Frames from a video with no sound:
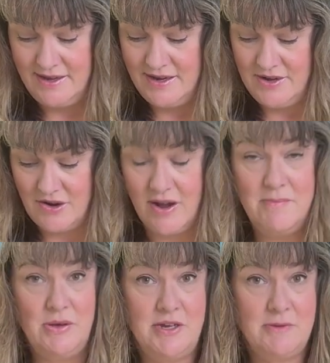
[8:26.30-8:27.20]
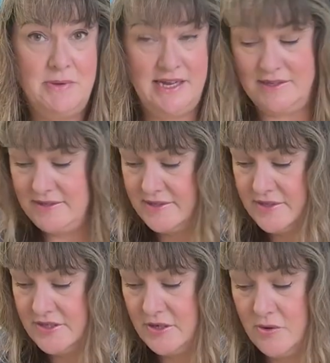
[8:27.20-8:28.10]
not melt your pins.
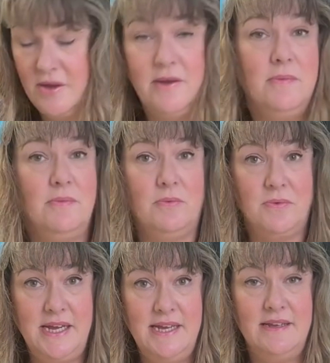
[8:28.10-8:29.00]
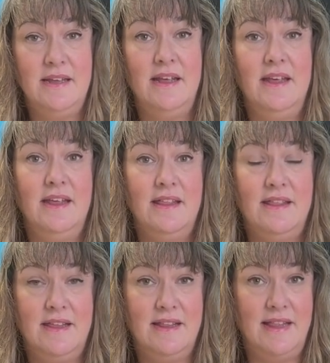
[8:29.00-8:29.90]
So read
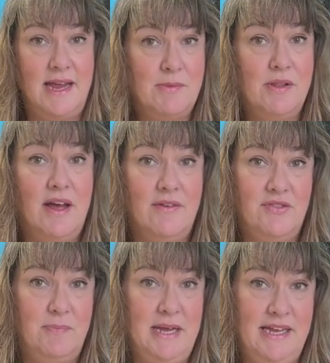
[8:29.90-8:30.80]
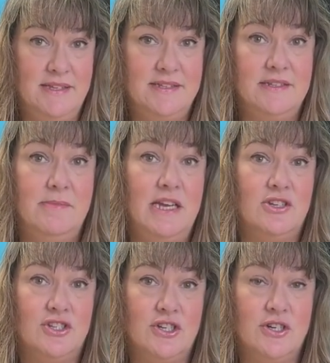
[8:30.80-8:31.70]
the label of the pins to make
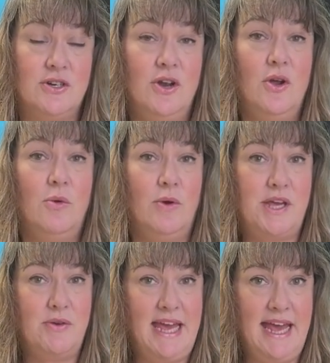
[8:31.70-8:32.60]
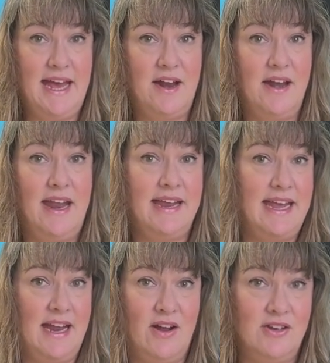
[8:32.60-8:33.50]
sure what you can and
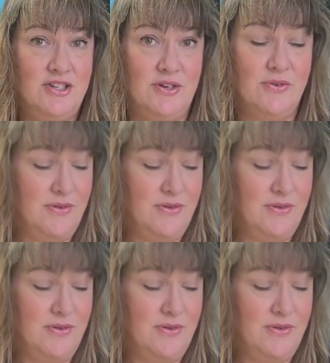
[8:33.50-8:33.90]
cannot do